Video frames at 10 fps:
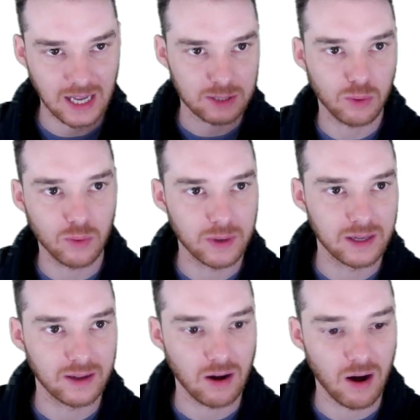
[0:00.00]
That's where we
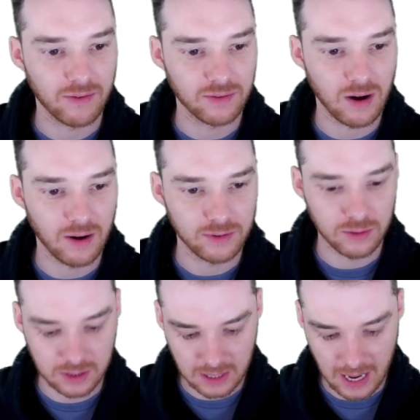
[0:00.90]
can like
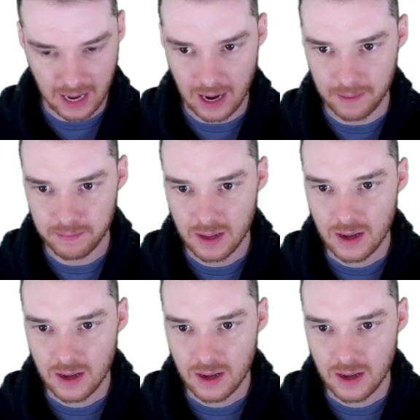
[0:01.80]
offload to the AI.